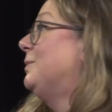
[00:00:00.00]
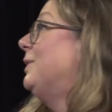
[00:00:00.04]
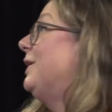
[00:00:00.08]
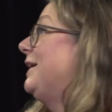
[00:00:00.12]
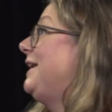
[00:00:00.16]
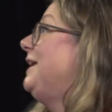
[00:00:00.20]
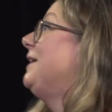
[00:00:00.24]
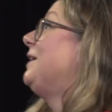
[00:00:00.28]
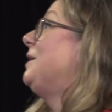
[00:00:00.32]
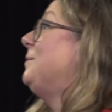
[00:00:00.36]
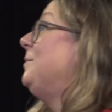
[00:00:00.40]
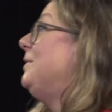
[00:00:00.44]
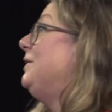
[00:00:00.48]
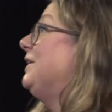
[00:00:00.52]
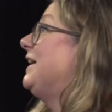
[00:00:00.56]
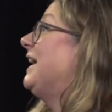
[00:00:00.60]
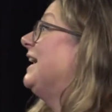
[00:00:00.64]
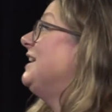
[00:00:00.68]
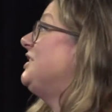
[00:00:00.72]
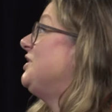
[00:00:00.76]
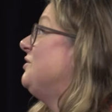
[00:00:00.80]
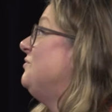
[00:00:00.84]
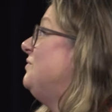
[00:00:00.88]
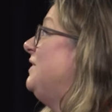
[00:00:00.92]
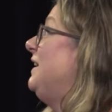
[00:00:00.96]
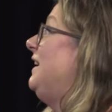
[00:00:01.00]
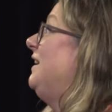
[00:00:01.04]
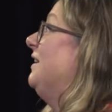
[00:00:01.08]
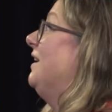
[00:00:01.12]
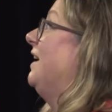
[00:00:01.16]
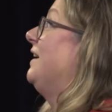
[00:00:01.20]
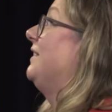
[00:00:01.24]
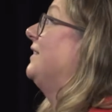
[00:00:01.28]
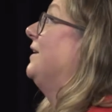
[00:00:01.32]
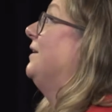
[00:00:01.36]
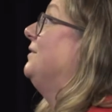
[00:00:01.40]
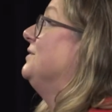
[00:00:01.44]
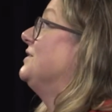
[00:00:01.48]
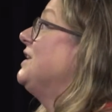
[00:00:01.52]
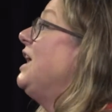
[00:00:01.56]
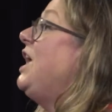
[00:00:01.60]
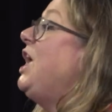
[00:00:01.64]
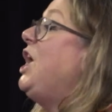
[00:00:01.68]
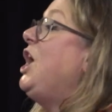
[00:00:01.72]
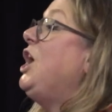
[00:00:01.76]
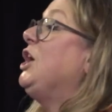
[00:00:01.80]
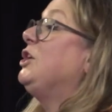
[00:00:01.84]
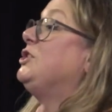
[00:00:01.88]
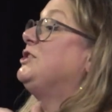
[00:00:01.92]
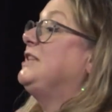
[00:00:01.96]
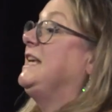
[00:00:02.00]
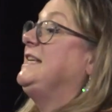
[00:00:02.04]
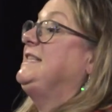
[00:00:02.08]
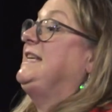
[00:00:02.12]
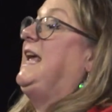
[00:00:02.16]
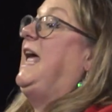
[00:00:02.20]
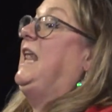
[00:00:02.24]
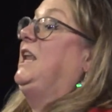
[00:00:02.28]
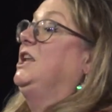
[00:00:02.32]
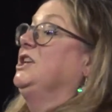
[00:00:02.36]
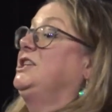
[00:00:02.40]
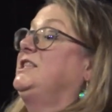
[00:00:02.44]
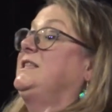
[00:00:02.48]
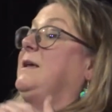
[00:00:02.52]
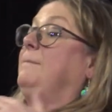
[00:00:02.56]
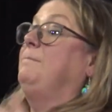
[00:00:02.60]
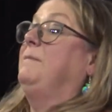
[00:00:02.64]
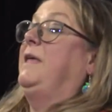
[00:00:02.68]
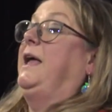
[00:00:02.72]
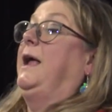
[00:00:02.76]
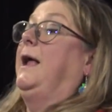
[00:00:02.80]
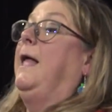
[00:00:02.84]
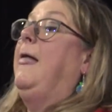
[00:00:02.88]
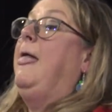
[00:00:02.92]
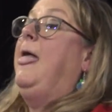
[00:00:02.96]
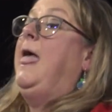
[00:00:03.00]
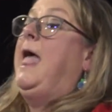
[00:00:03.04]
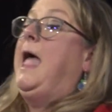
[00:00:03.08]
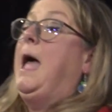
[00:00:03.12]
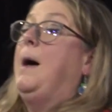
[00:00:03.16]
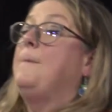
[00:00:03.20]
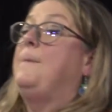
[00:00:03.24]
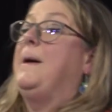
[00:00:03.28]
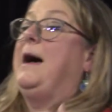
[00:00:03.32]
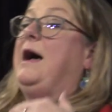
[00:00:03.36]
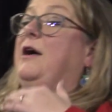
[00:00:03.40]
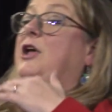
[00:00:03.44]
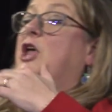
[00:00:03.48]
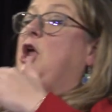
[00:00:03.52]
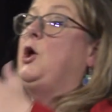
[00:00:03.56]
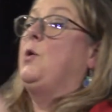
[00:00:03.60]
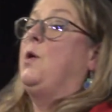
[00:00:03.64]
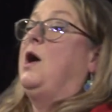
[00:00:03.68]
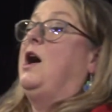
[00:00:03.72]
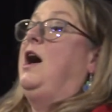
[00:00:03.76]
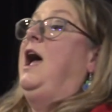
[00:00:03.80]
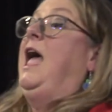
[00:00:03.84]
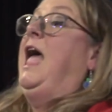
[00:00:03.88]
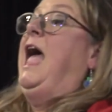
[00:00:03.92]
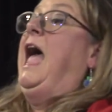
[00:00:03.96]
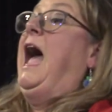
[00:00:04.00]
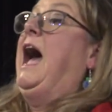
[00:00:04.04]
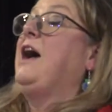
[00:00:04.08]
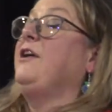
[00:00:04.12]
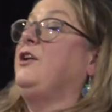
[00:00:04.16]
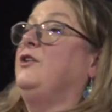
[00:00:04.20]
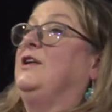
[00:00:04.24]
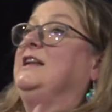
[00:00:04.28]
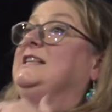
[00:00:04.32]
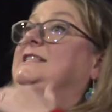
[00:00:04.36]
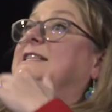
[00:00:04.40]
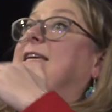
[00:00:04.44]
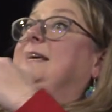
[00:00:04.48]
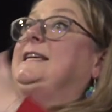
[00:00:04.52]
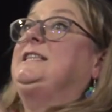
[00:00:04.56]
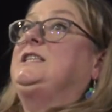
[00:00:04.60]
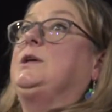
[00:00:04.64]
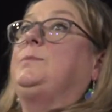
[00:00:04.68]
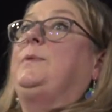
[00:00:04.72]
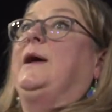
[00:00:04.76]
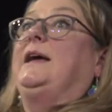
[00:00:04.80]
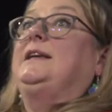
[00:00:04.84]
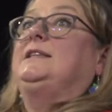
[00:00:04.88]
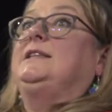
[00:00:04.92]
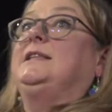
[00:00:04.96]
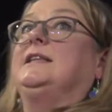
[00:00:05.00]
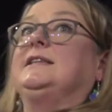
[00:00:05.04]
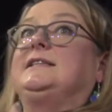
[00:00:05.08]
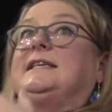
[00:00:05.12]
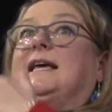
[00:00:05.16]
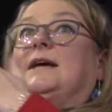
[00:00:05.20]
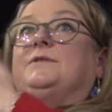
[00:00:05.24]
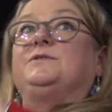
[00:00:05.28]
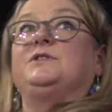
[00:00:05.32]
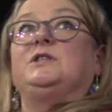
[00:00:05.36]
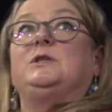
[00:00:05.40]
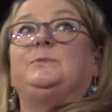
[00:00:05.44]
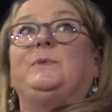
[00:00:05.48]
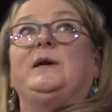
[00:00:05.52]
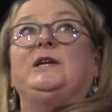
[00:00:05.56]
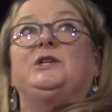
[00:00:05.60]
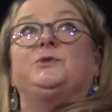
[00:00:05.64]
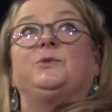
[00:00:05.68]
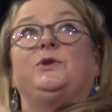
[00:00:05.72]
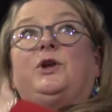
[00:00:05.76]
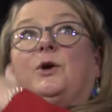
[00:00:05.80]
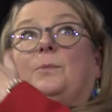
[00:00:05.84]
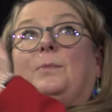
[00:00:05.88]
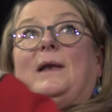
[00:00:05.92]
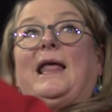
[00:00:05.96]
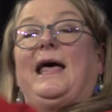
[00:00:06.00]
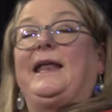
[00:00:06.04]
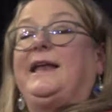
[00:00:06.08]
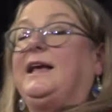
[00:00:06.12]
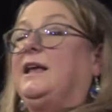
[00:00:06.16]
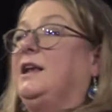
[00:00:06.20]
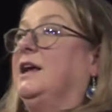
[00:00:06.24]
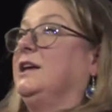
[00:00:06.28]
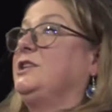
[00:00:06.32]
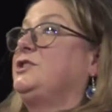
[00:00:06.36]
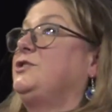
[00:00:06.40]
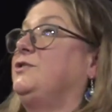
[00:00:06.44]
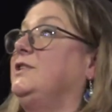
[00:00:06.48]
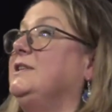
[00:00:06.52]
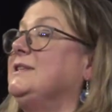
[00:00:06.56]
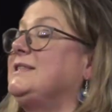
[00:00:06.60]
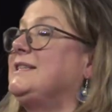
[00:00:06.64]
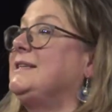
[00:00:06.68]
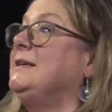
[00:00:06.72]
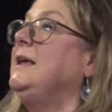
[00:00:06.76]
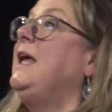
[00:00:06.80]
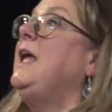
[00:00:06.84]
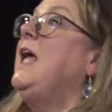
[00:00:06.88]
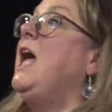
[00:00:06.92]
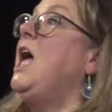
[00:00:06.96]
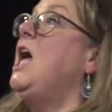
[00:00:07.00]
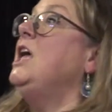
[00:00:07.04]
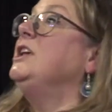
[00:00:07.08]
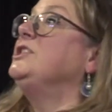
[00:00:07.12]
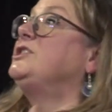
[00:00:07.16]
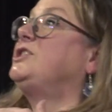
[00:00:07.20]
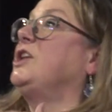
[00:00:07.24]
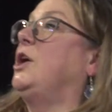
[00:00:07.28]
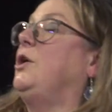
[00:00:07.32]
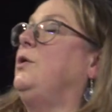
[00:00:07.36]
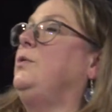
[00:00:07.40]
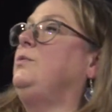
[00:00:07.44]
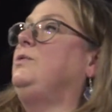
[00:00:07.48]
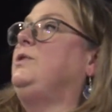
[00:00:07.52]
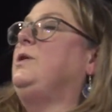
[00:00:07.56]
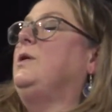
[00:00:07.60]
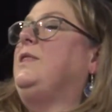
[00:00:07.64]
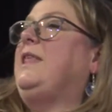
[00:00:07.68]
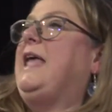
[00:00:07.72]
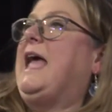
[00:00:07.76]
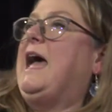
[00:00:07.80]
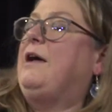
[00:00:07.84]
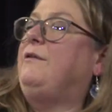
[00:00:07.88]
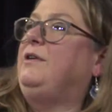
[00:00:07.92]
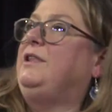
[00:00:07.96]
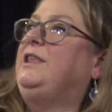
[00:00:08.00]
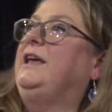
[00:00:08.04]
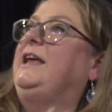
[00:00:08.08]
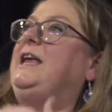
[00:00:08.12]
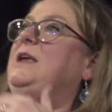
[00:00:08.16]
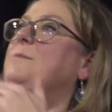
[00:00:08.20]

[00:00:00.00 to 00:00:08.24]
working in communication really like those because they tell us something about who you are, how you're anticipating the sounds of speech when you're planning an utterance. So the error that